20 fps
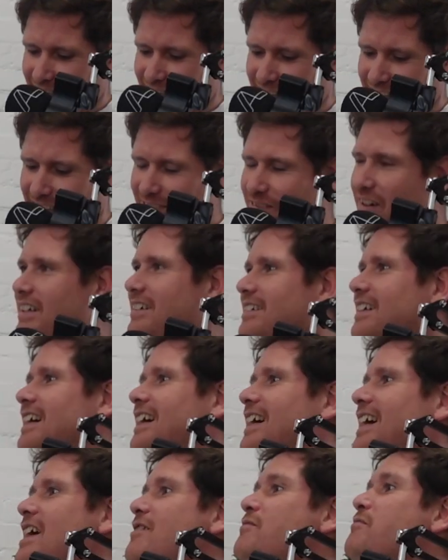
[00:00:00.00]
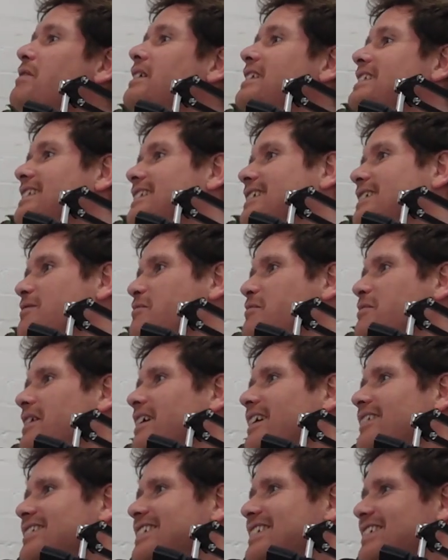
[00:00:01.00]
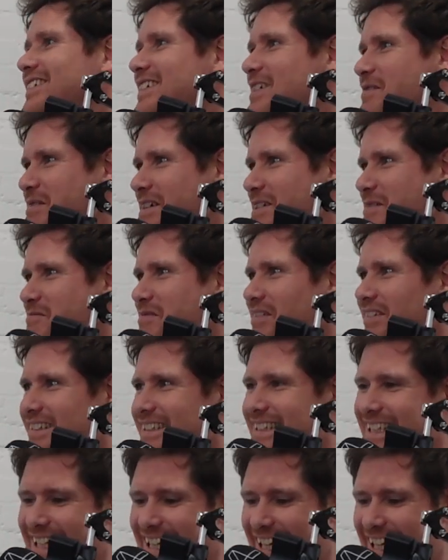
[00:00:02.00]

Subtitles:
I'm sure. Well, I haven't pitched it to him, but I'm sure he'll be on board.